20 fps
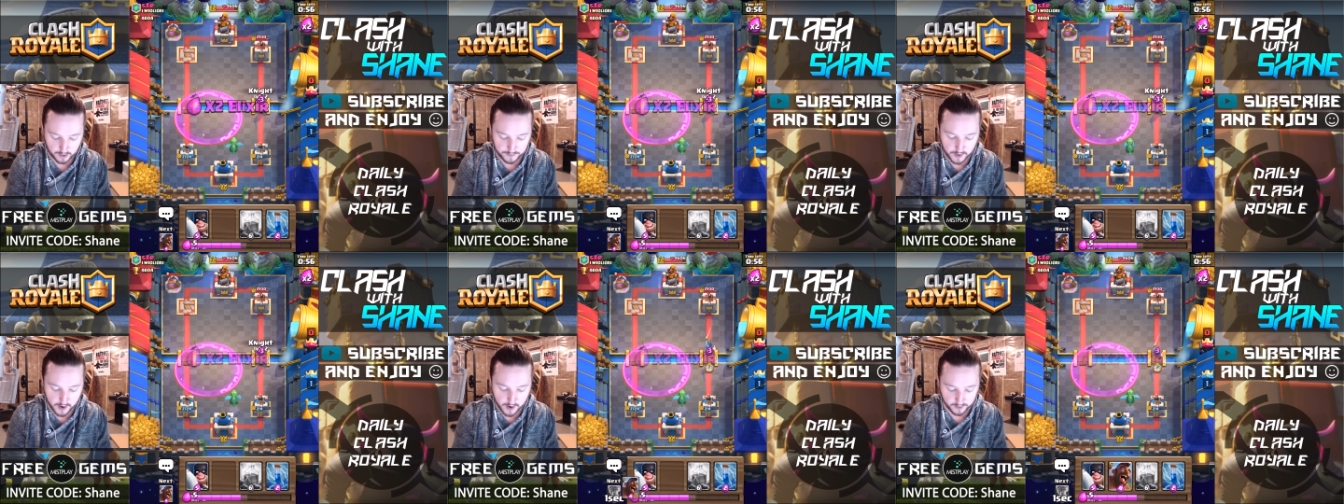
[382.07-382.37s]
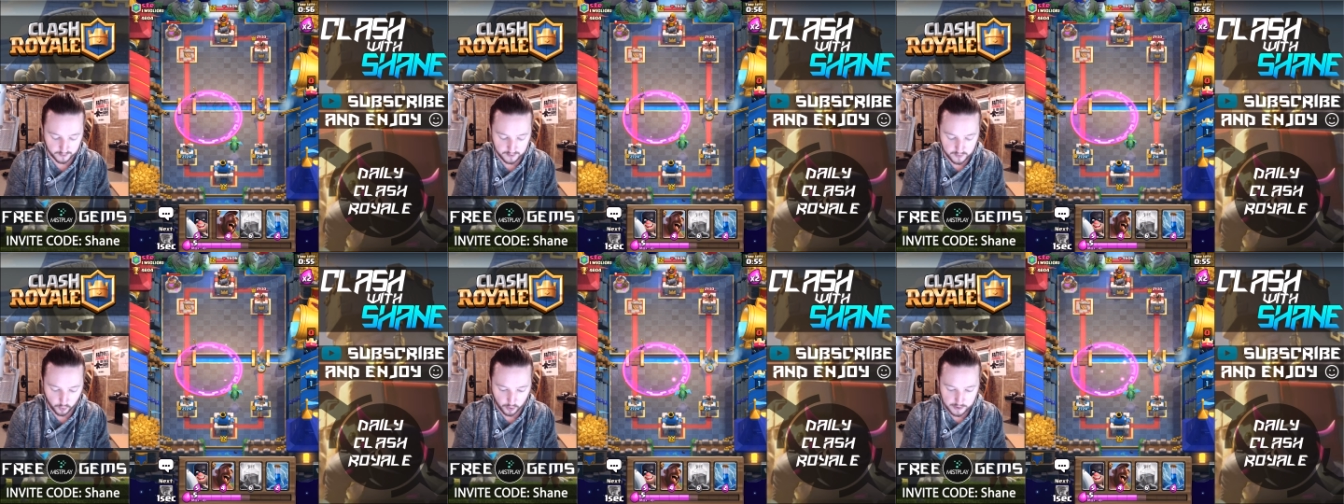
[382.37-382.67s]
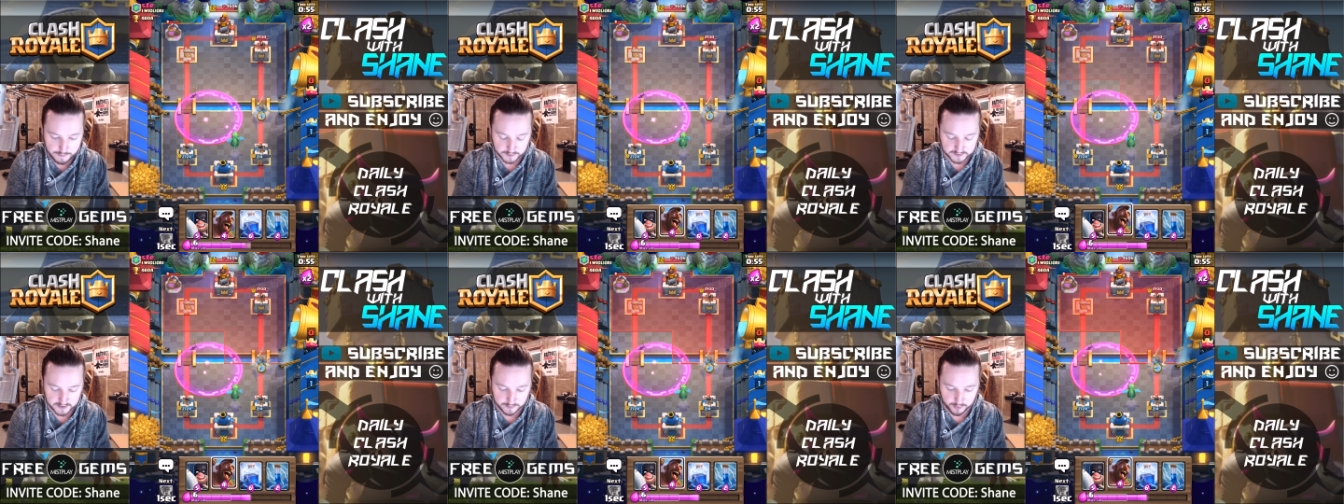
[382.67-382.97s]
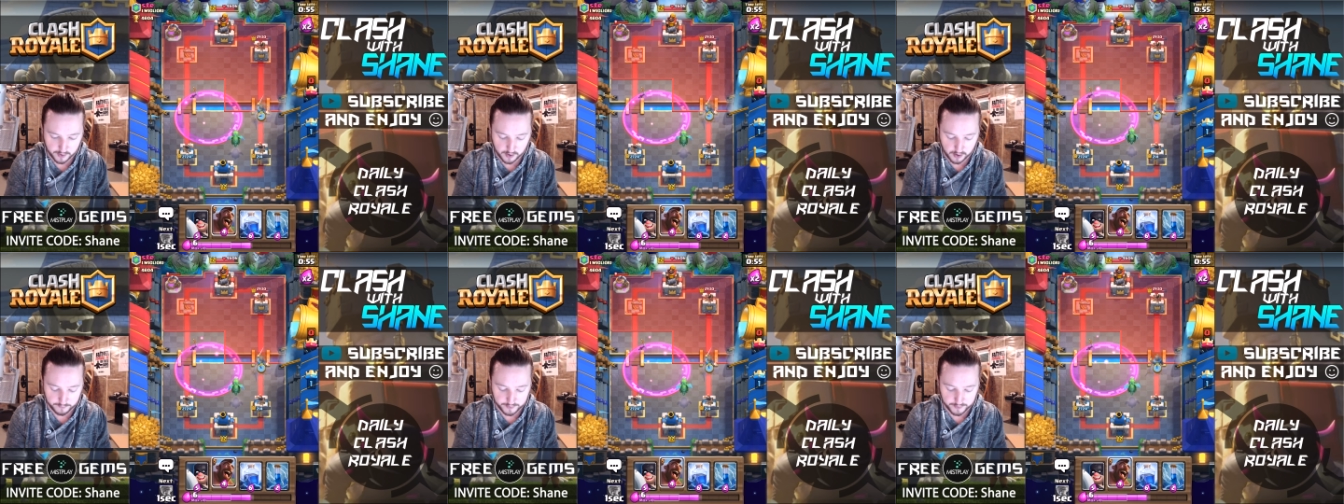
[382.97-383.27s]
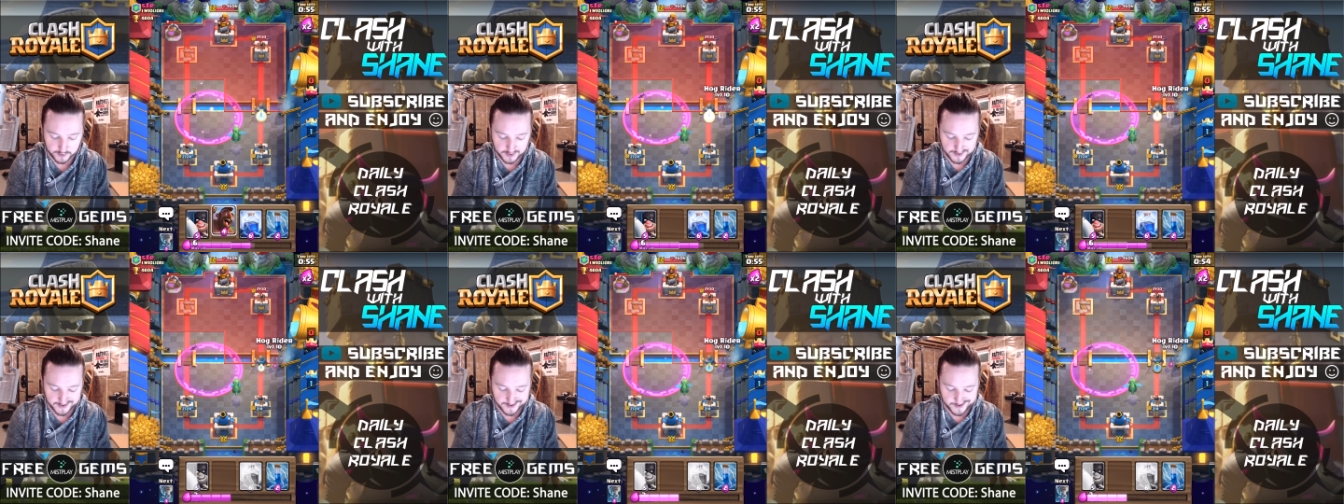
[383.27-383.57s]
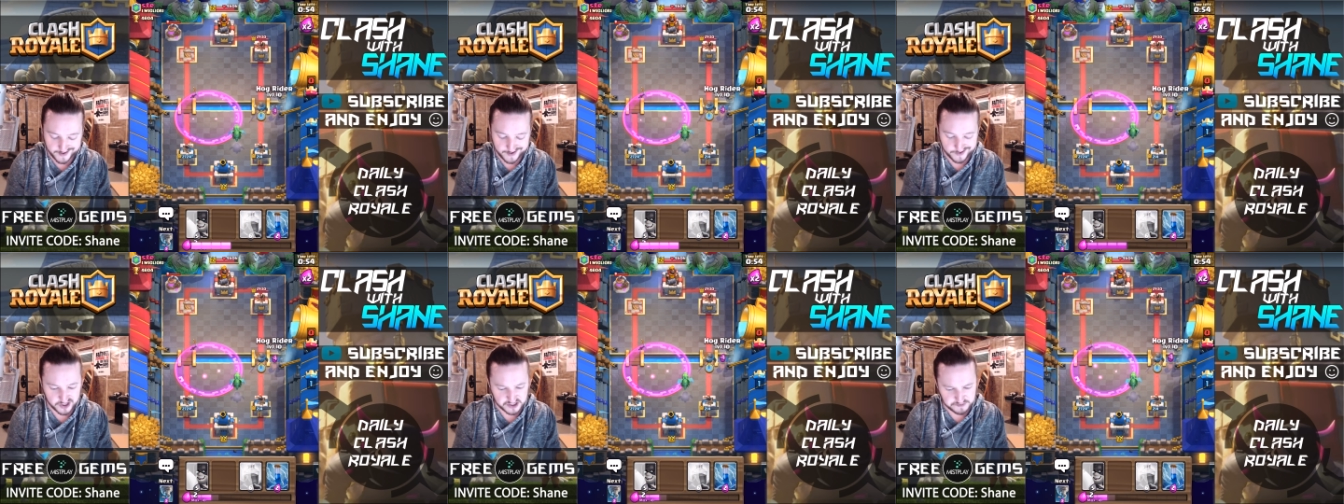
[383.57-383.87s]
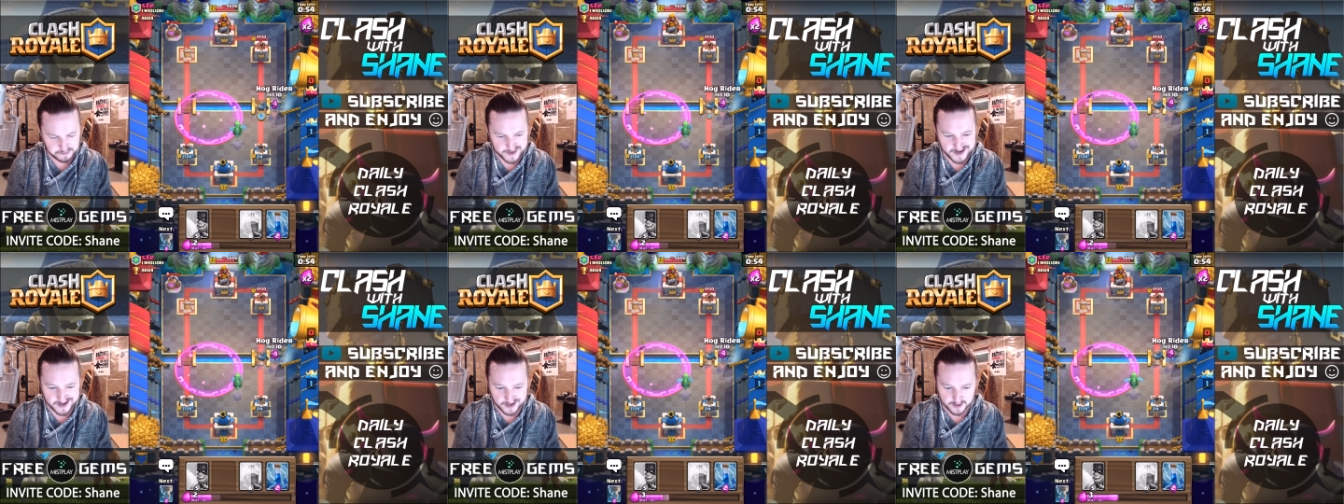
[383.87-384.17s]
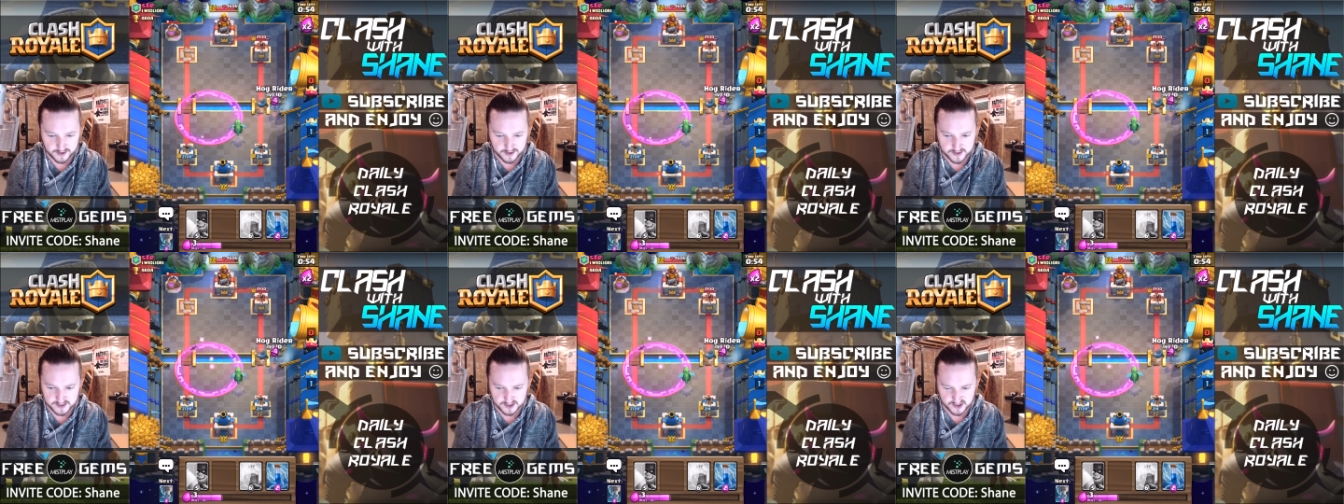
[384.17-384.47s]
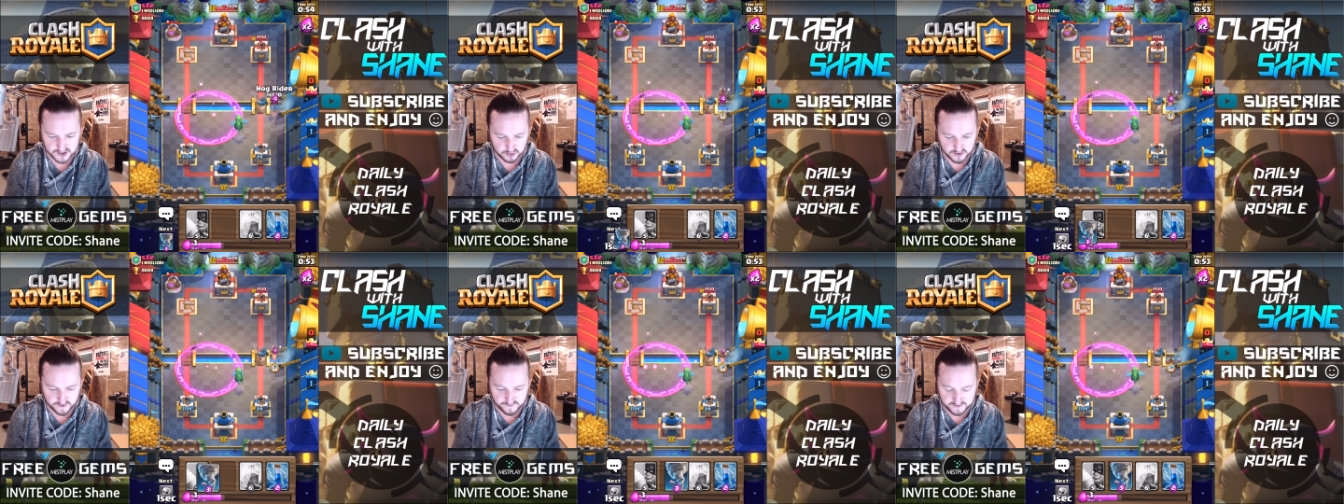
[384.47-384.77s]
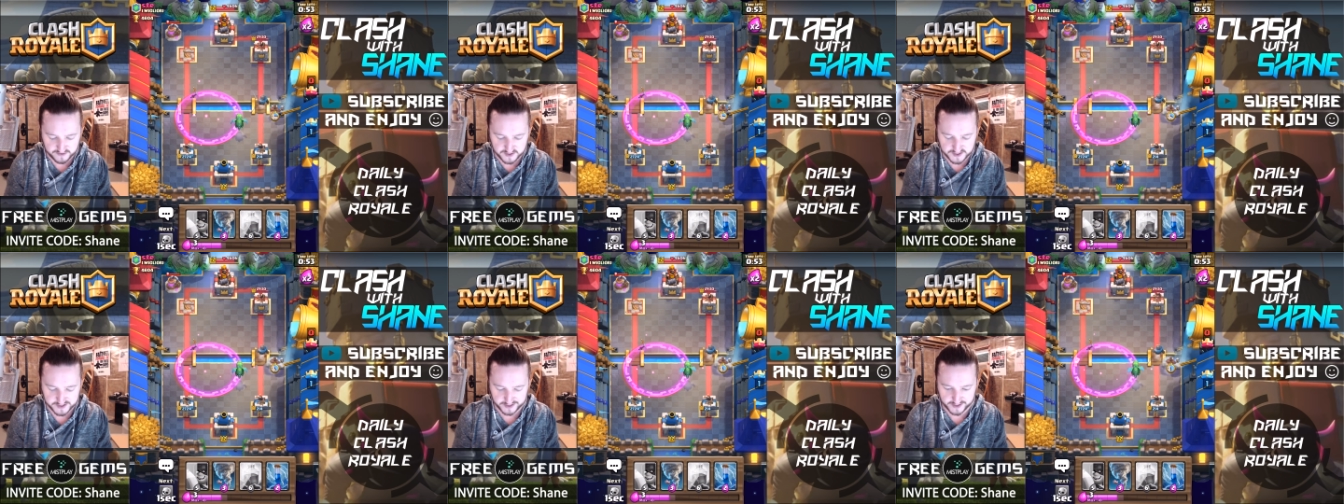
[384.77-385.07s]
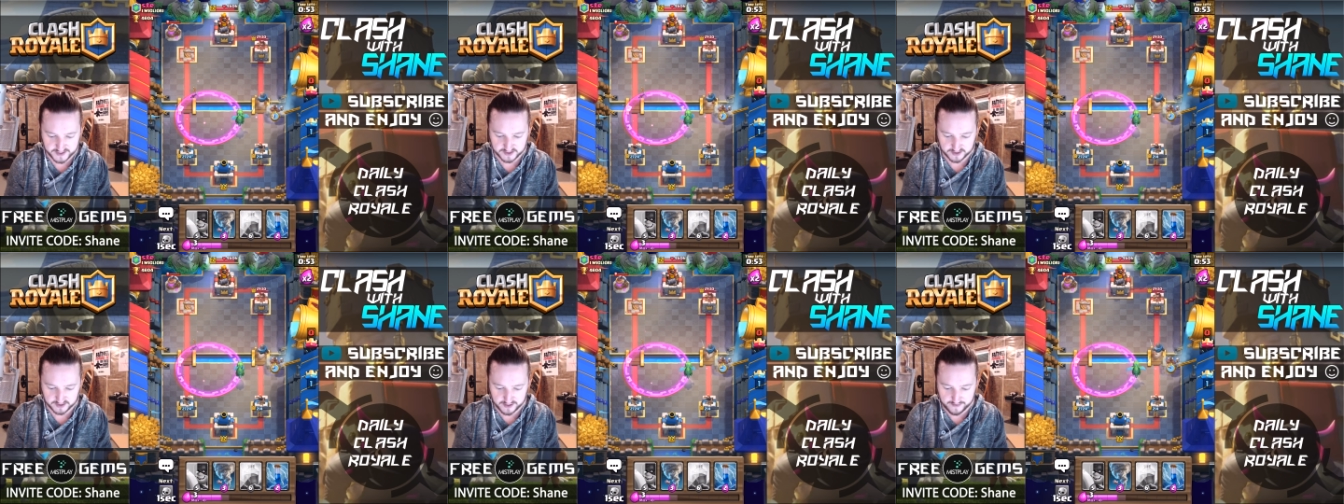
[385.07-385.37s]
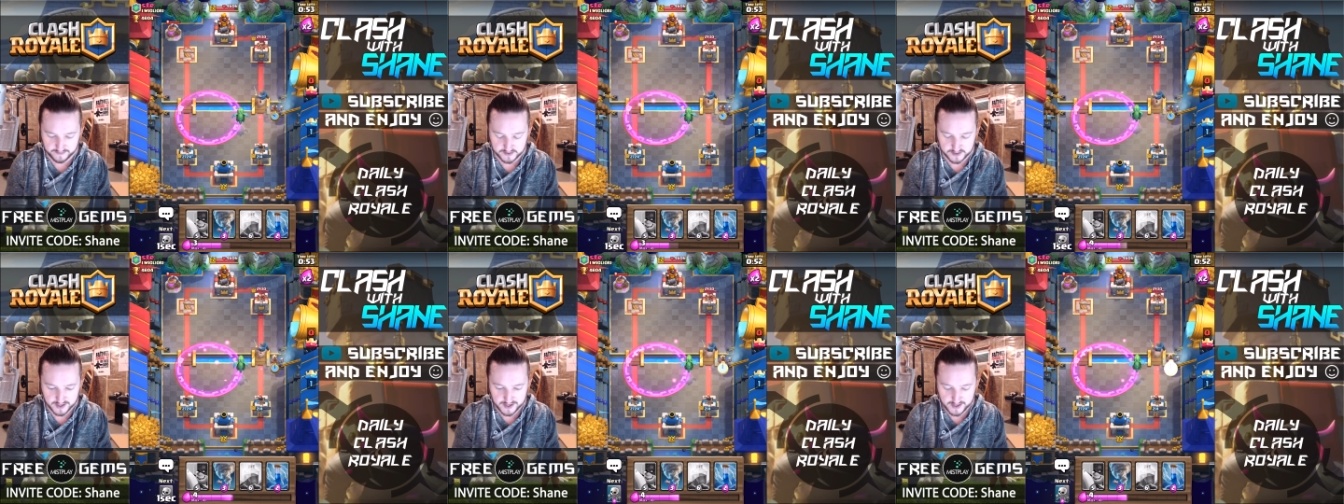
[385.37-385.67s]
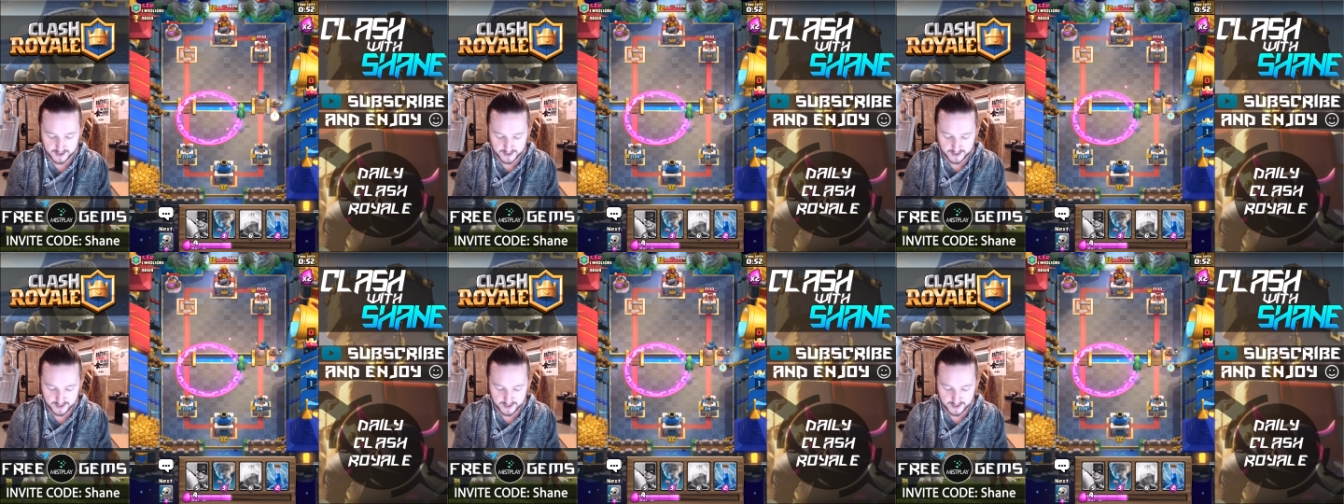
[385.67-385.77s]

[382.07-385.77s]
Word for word: I'm not going to worry about that pump, just because there's only 50 seconds left,